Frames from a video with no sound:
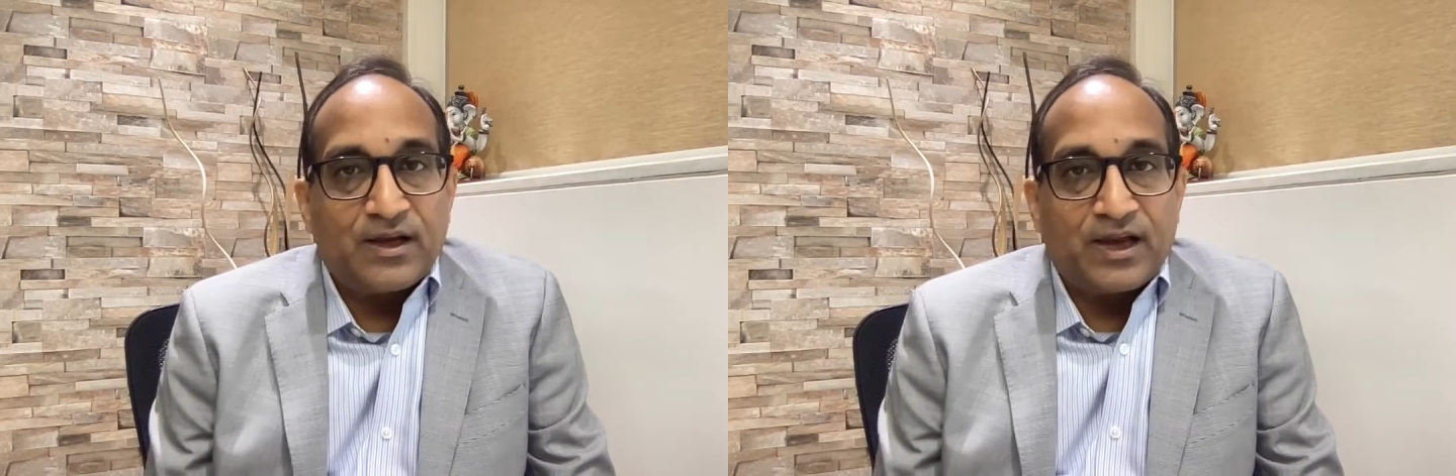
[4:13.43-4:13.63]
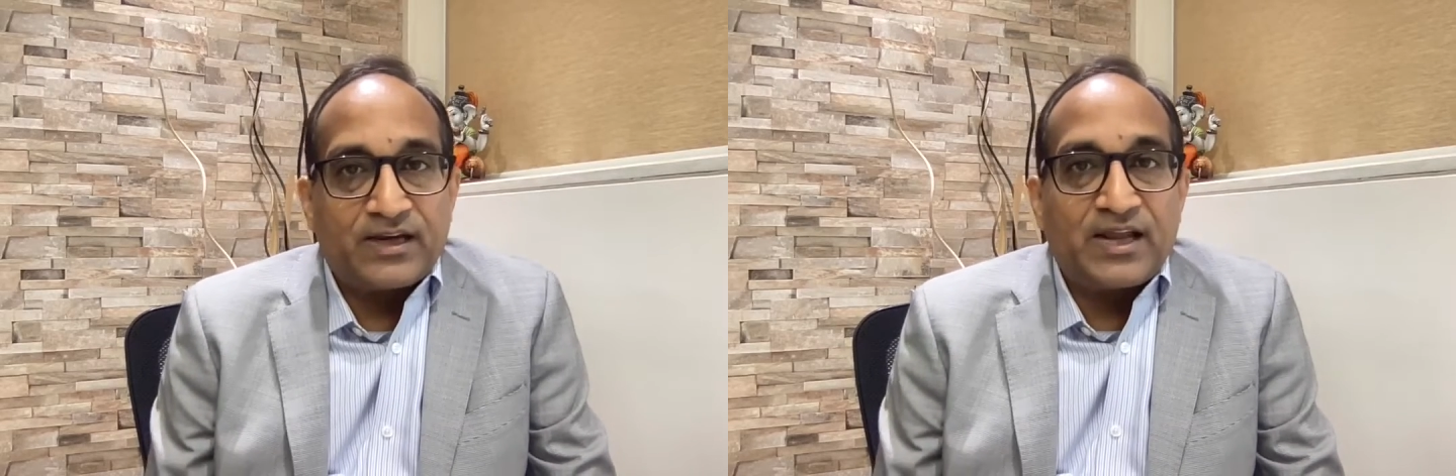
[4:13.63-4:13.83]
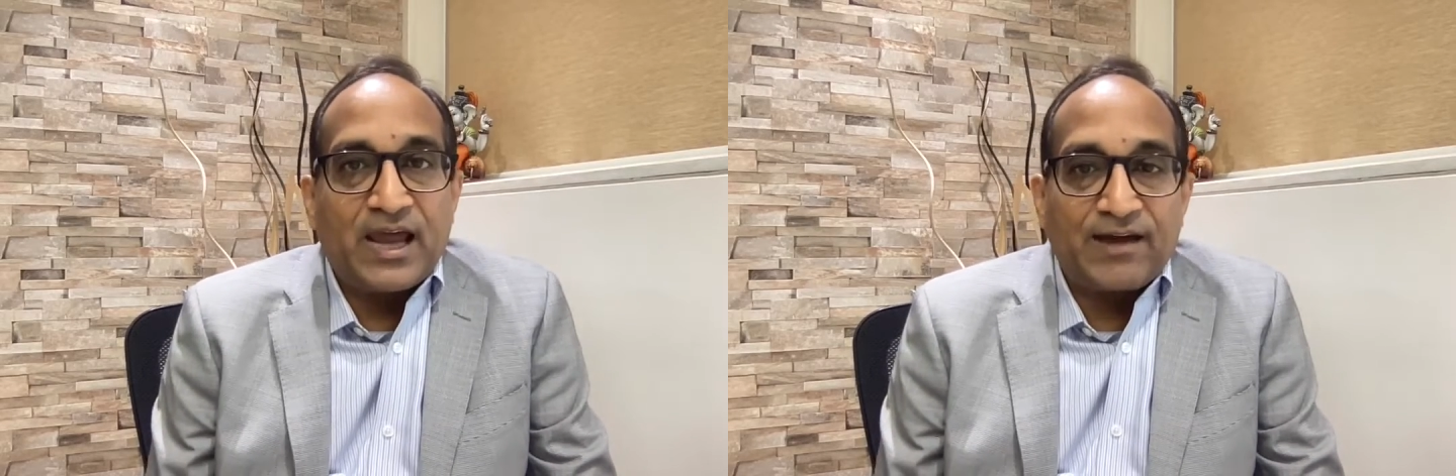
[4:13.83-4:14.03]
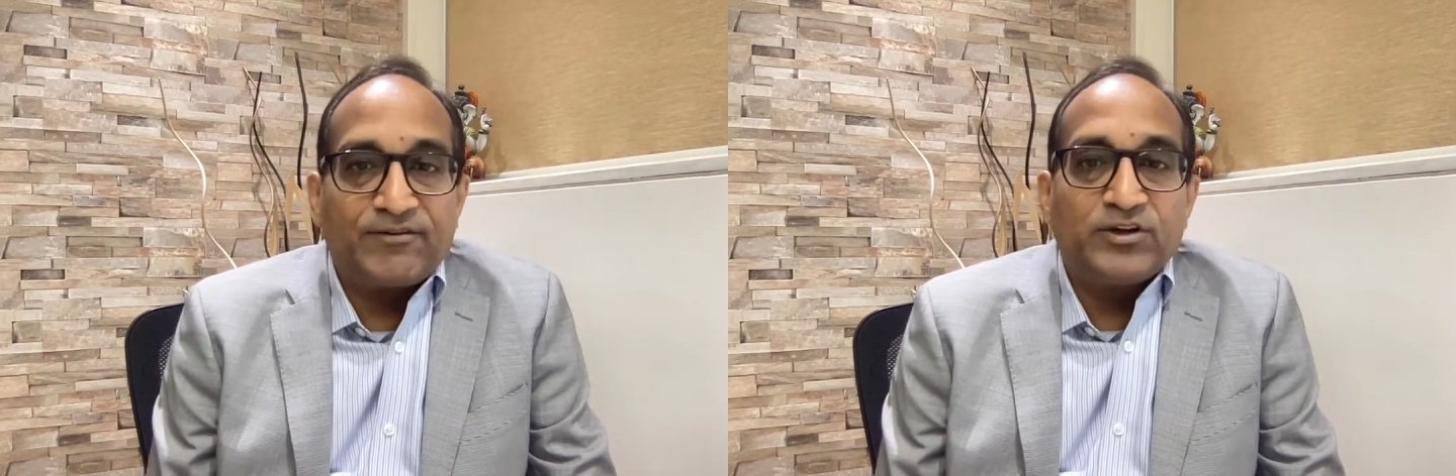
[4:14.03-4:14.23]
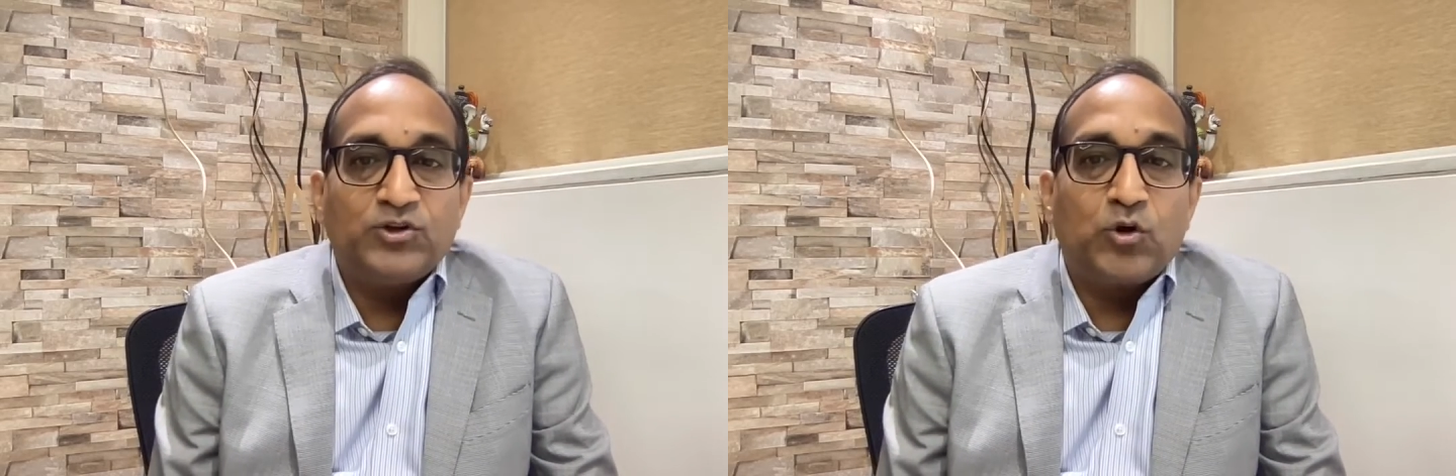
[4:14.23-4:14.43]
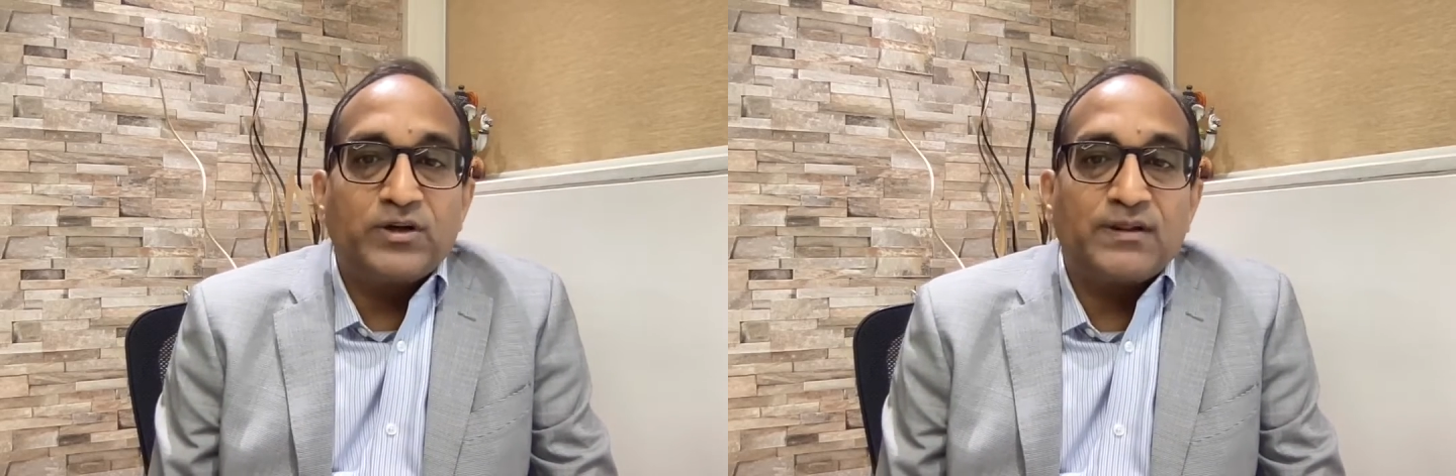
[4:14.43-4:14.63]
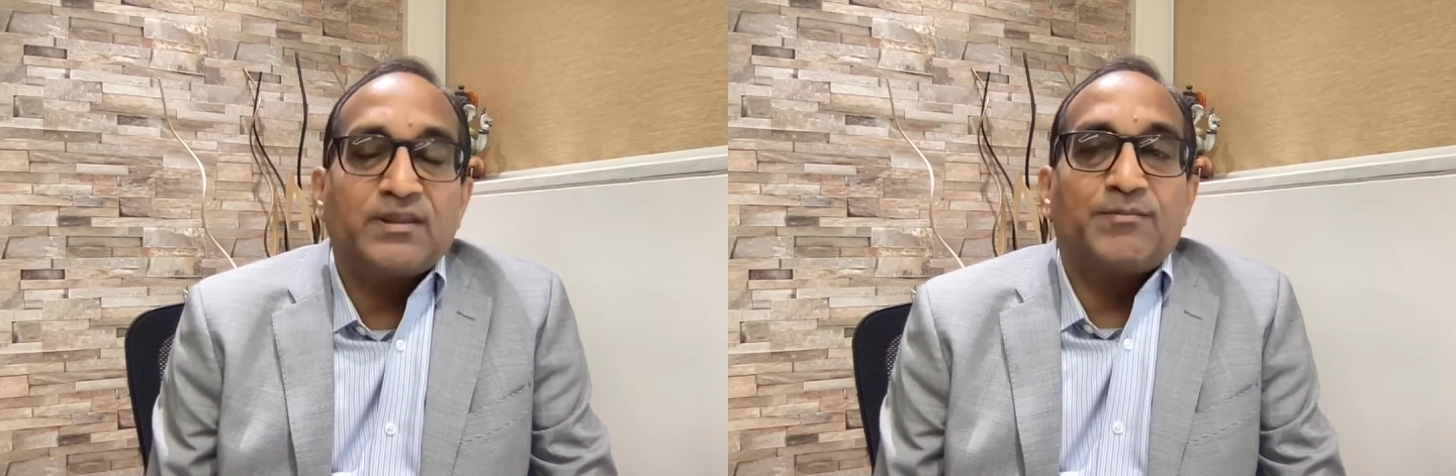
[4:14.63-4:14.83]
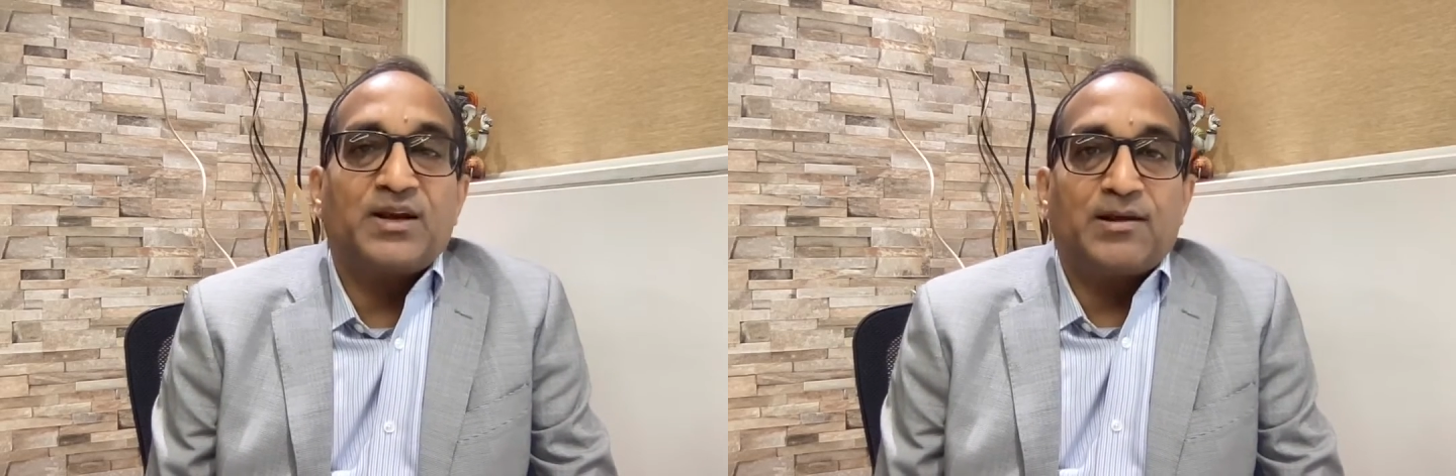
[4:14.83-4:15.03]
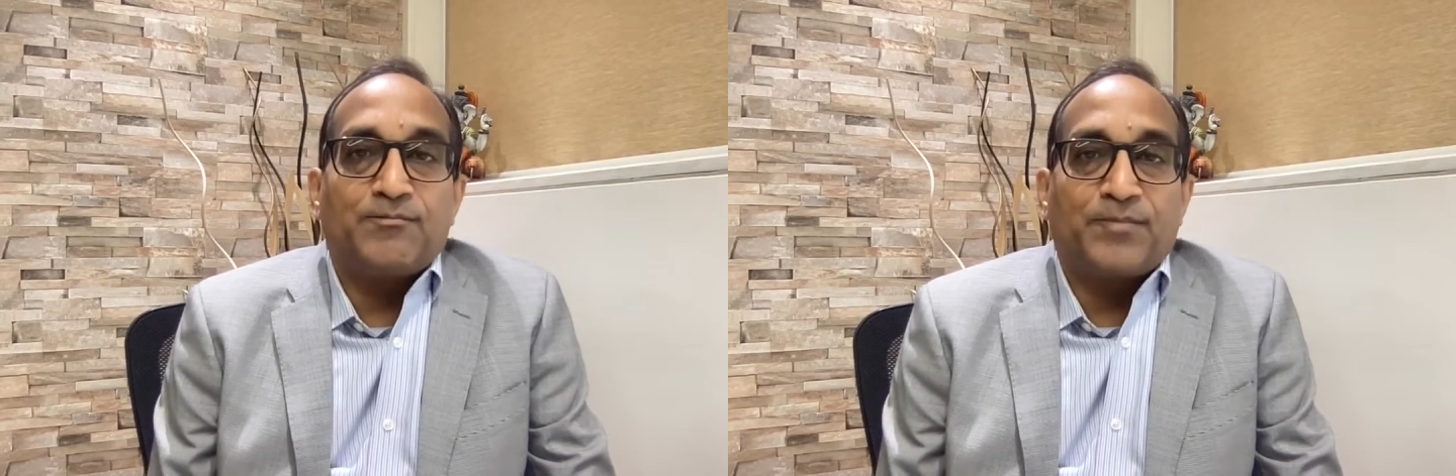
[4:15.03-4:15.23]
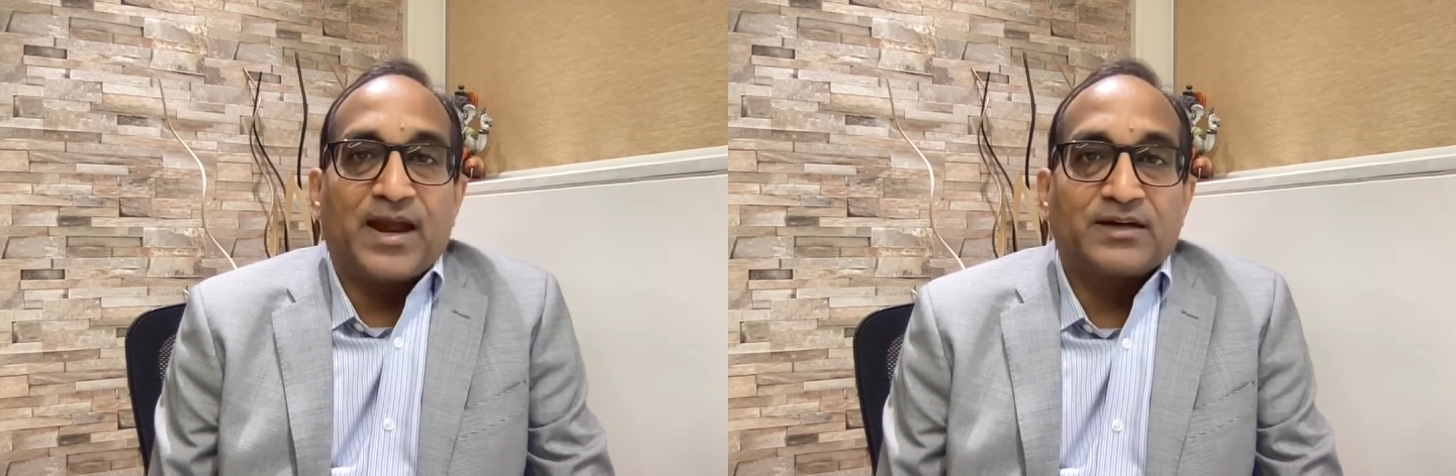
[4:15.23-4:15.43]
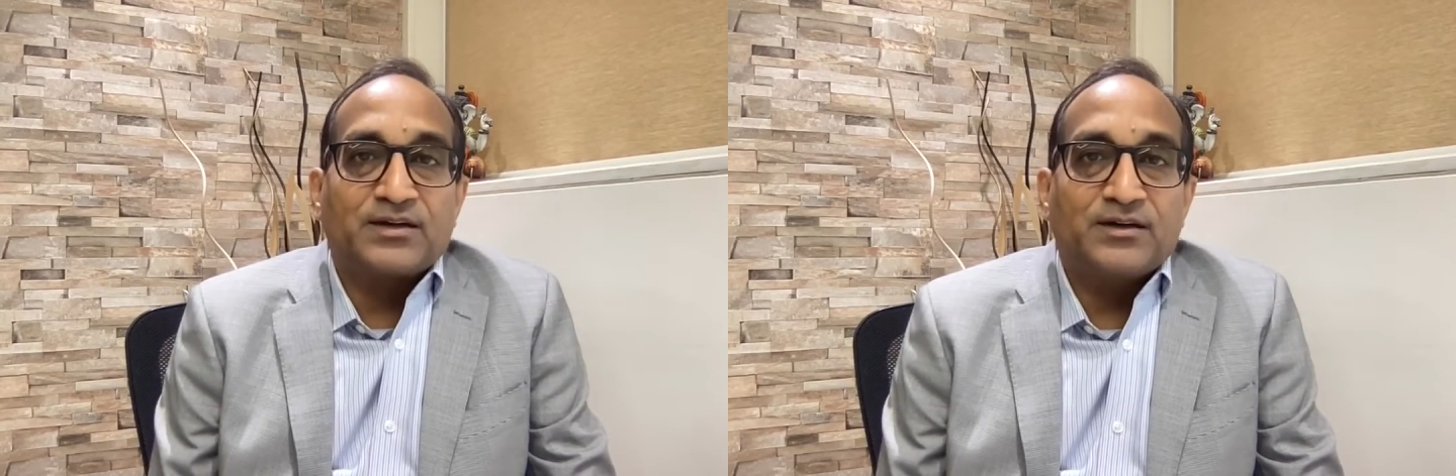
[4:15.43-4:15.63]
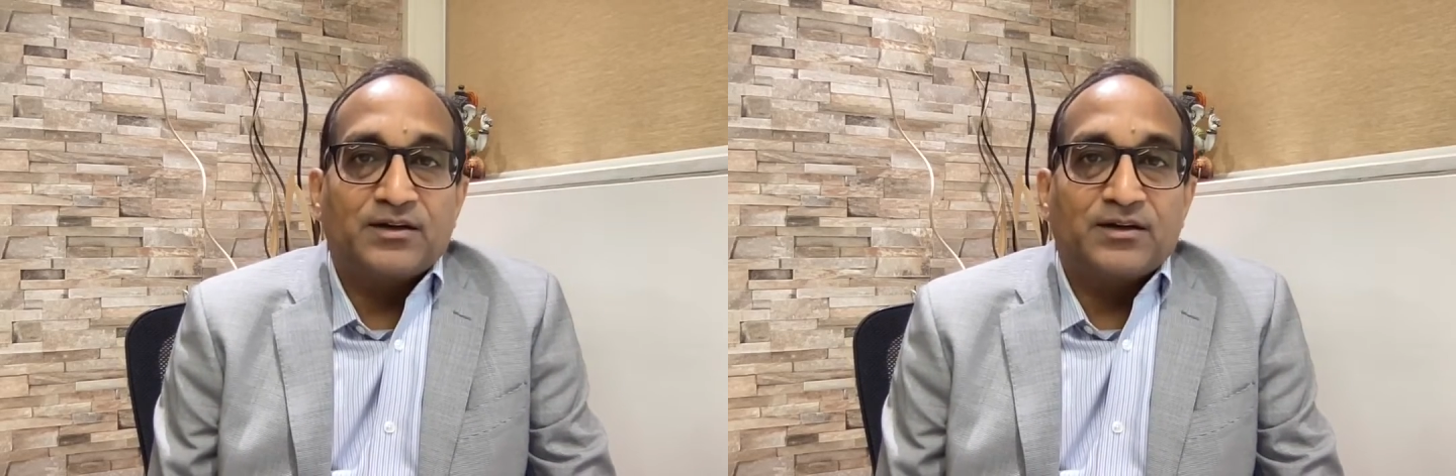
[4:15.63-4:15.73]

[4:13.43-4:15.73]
and have a noticeable impact